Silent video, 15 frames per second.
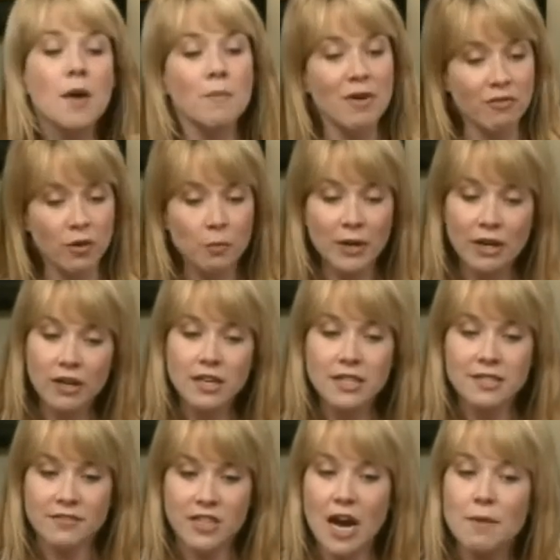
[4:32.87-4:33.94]
But for
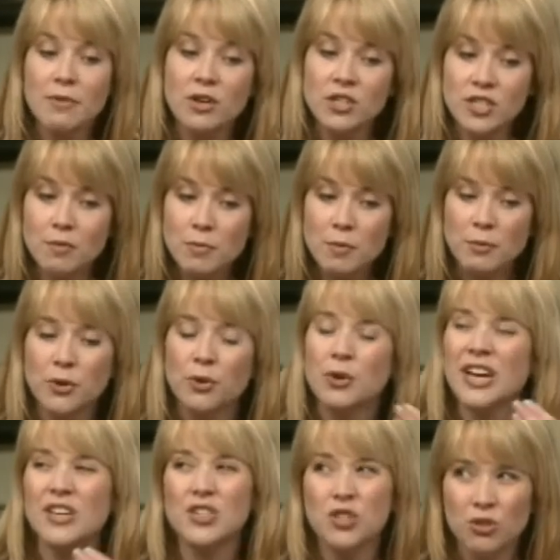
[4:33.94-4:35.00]
periods of time, there are some people who
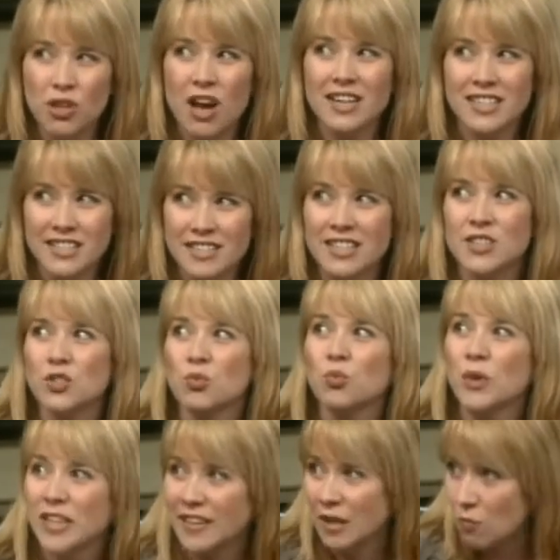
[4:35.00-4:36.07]
can do long distance
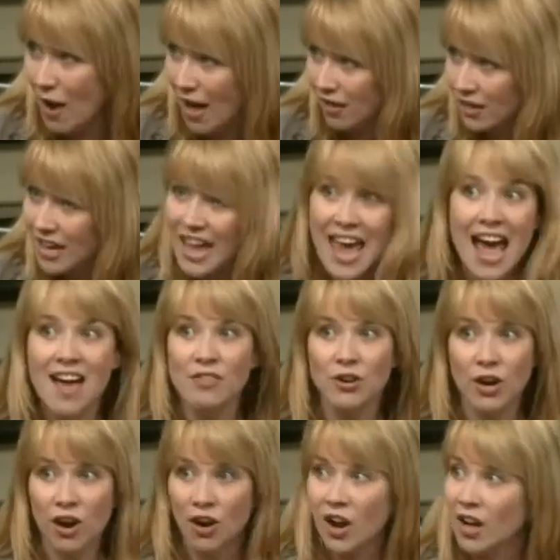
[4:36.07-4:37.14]
really well. And
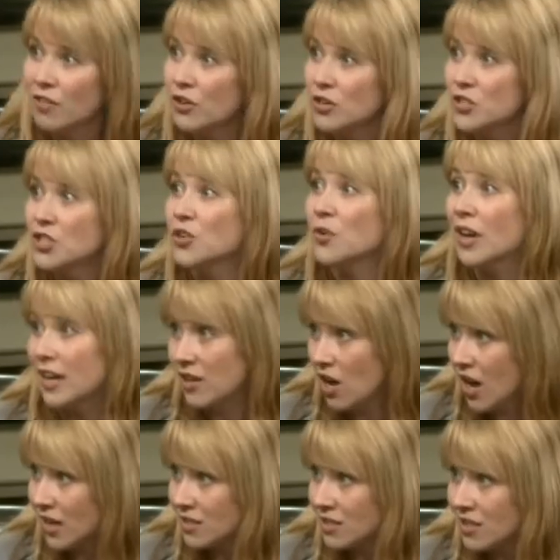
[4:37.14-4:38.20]
there are others who
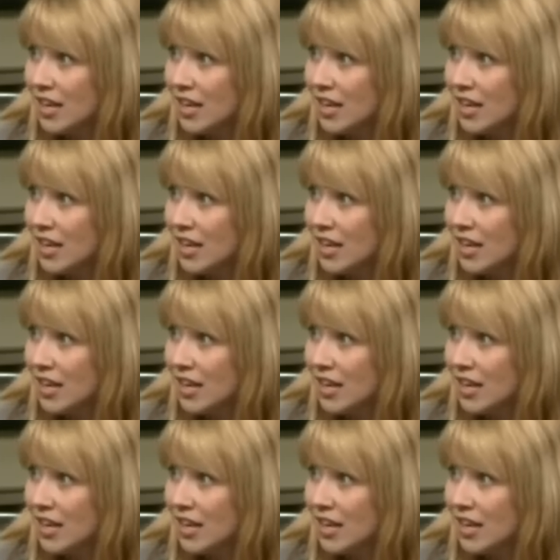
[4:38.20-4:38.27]
cannot.